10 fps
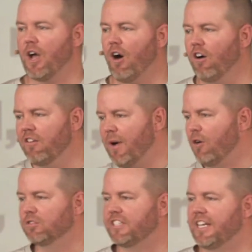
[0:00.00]
All of my
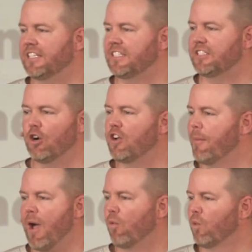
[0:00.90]
old tendencies, they'll
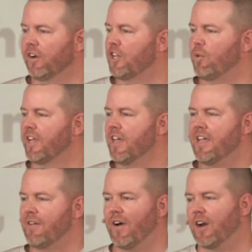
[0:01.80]
come out really quick
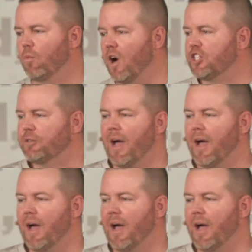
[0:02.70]
if I don't watch them.